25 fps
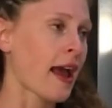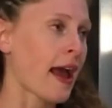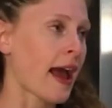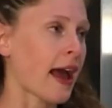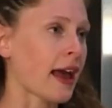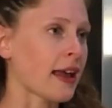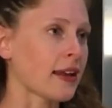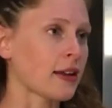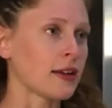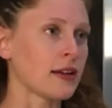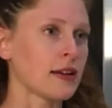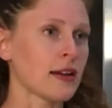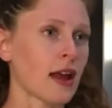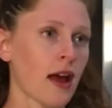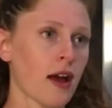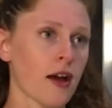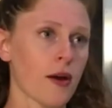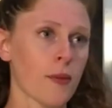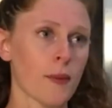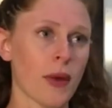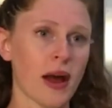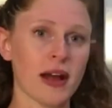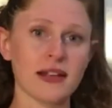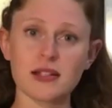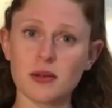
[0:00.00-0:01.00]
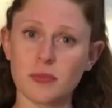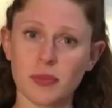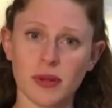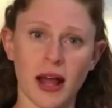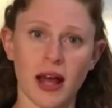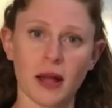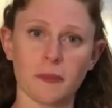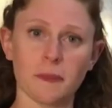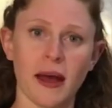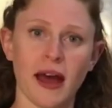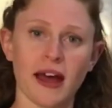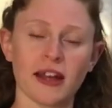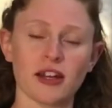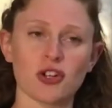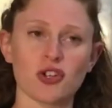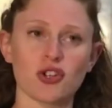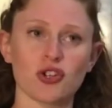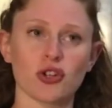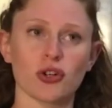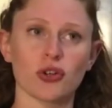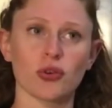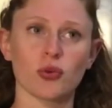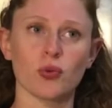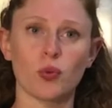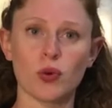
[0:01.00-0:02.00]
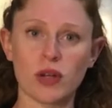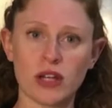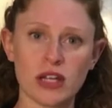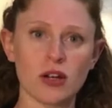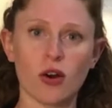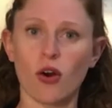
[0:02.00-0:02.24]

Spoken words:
And as a plan manager,